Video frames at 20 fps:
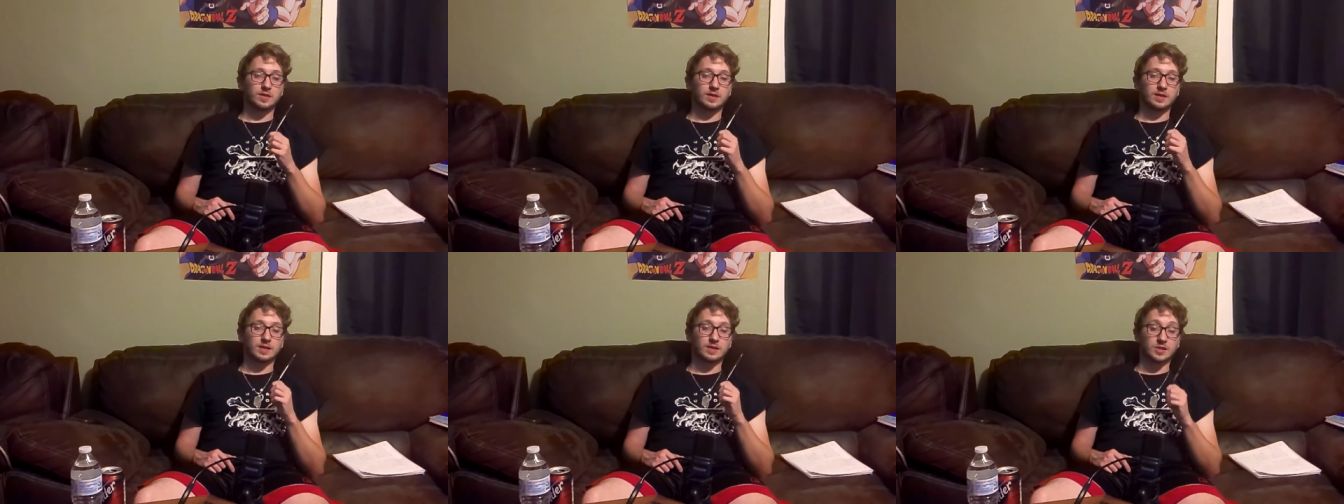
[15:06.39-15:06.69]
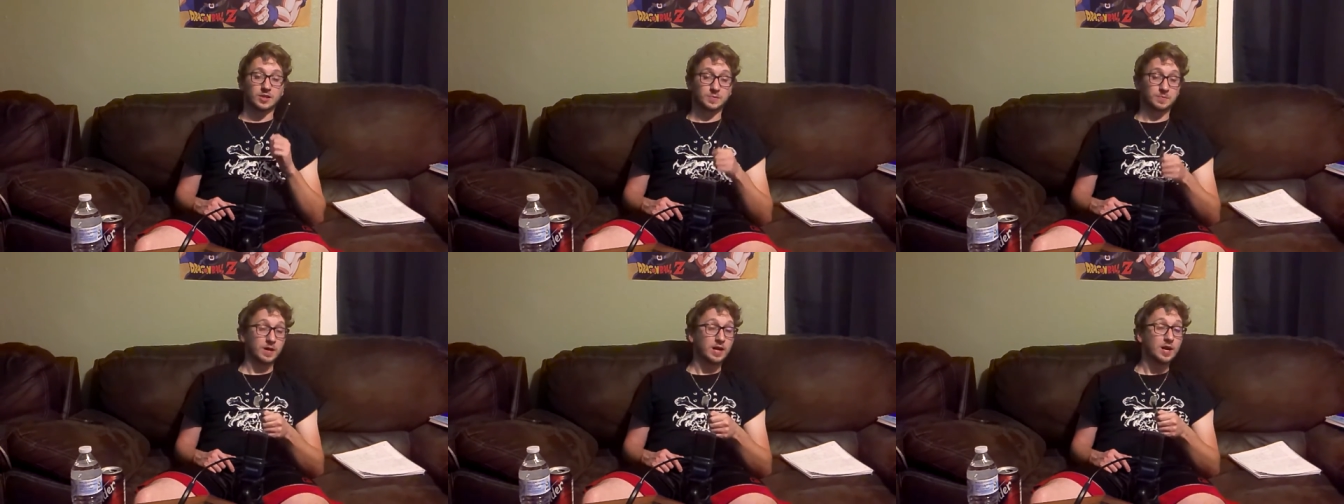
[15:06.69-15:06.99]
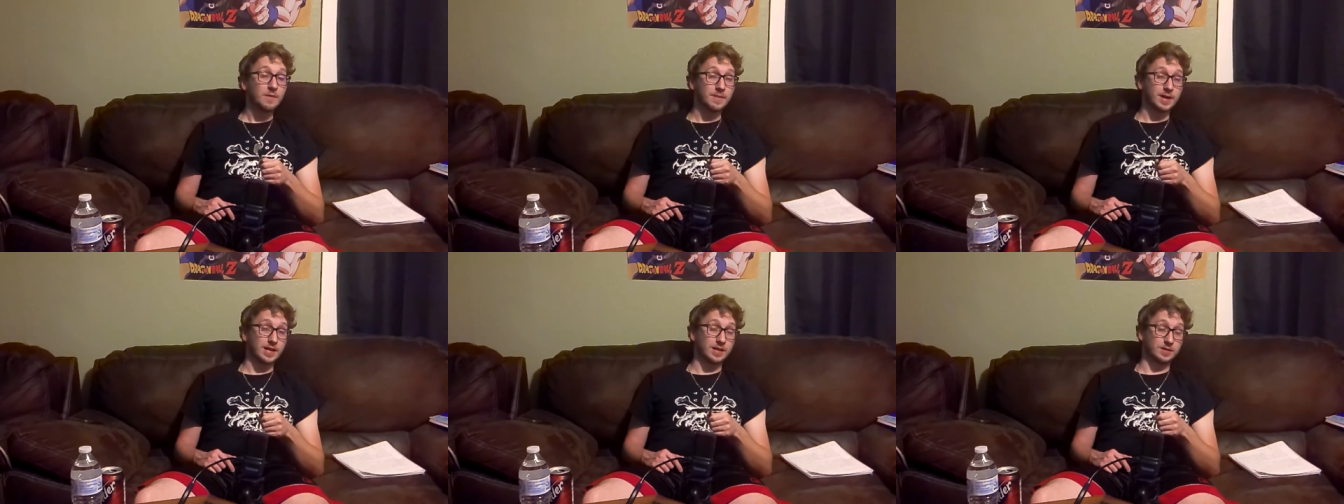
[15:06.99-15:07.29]
in the
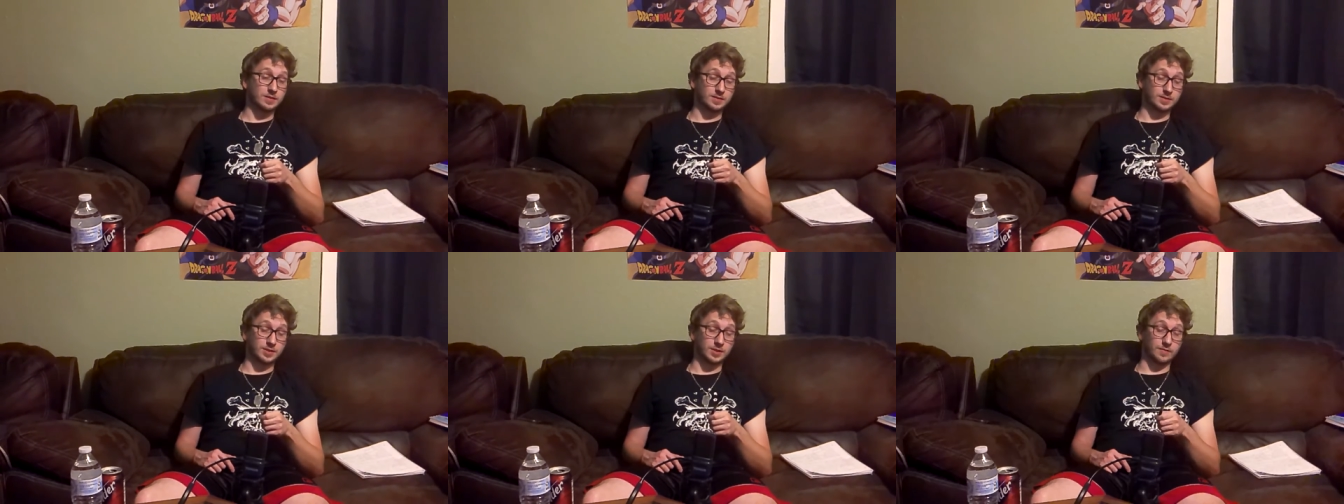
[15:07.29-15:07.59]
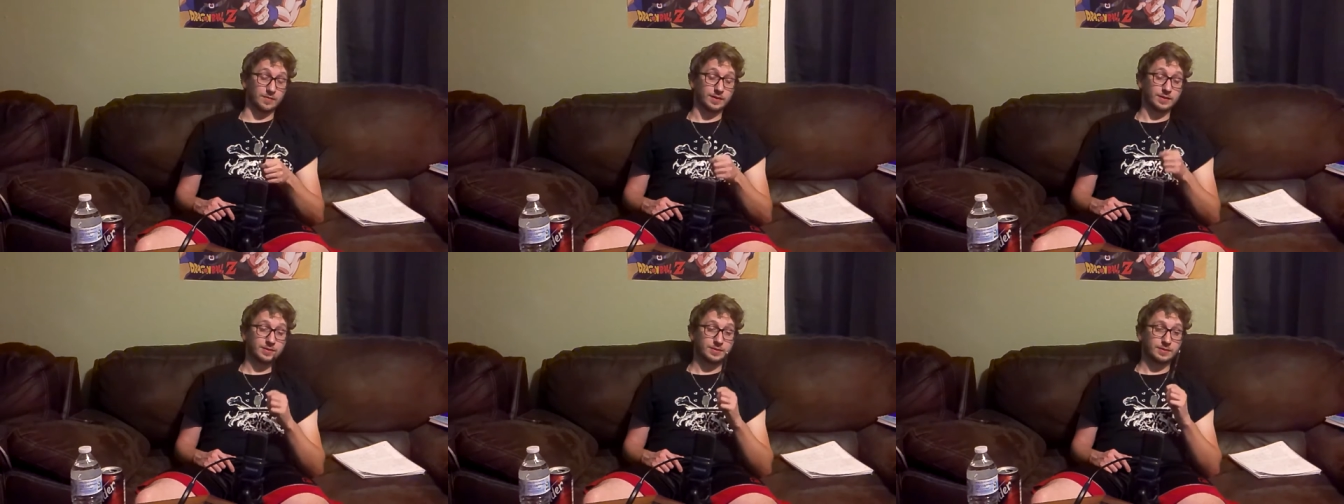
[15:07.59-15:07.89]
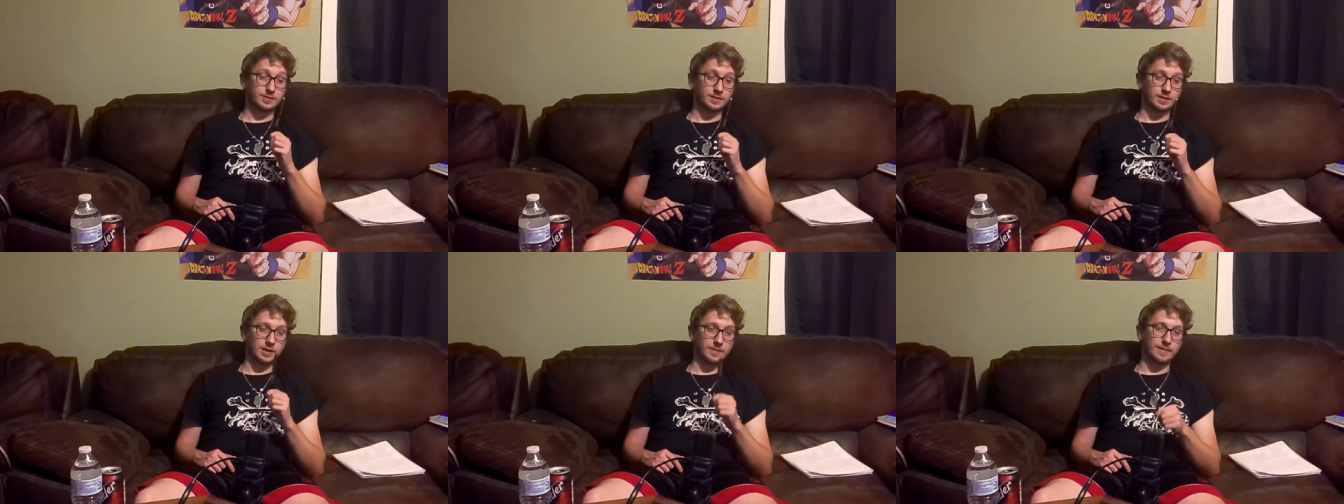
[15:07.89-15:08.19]
Spider-Man
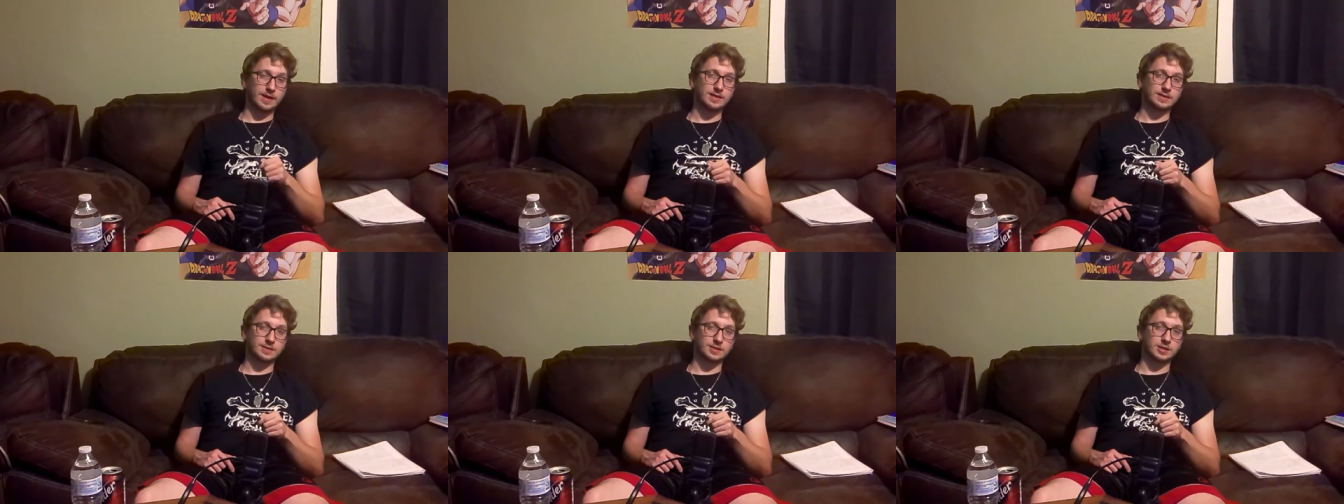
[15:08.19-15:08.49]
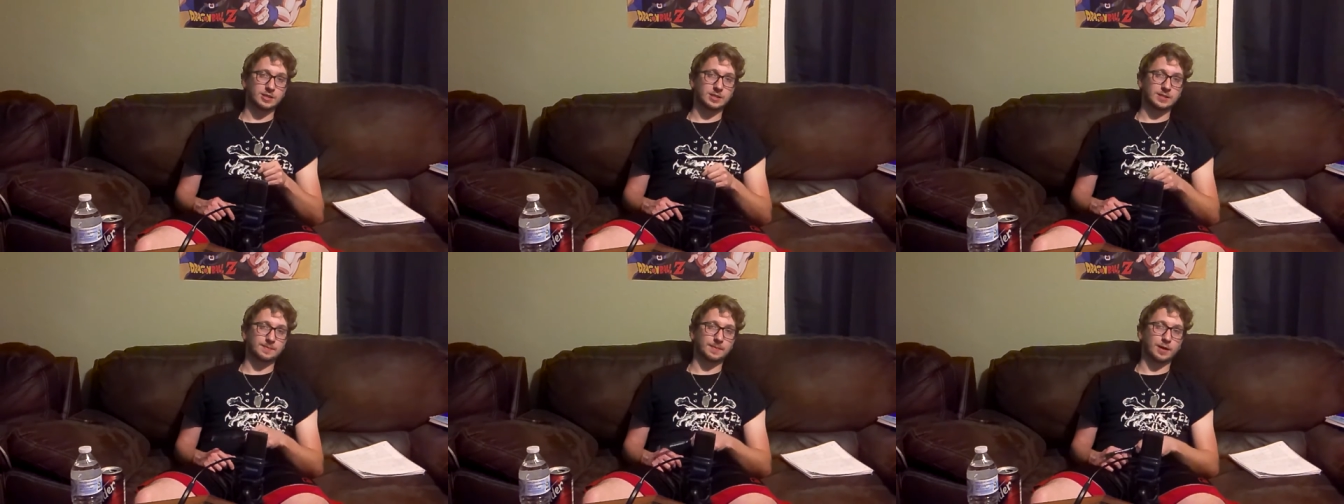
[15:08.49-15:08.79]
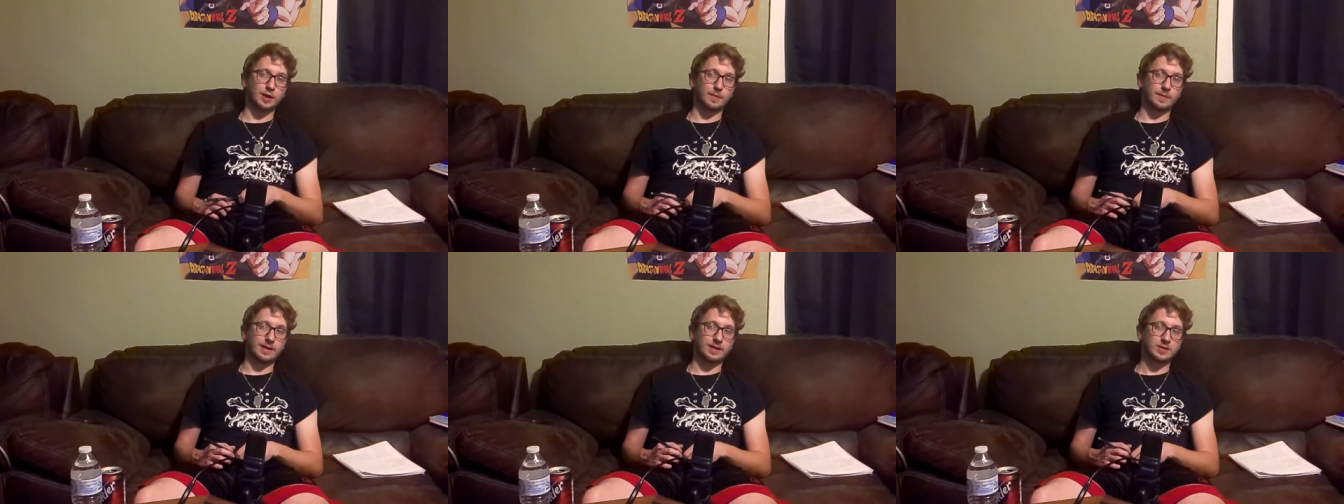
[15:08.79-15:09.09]
series, The Amazing
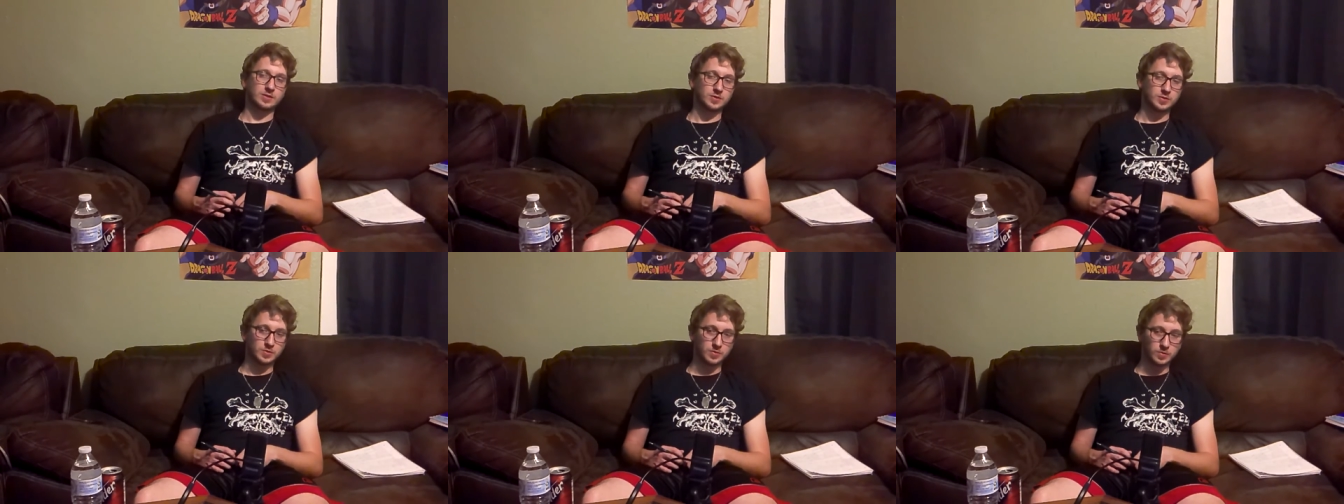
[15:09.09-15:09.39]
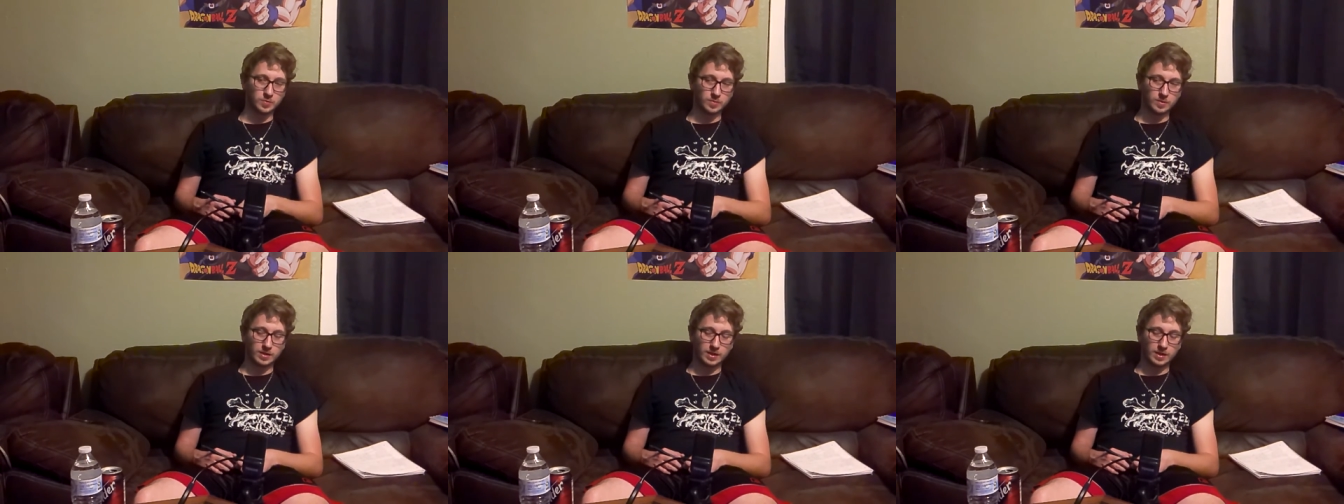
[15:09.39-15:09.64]
Spider-Man 2.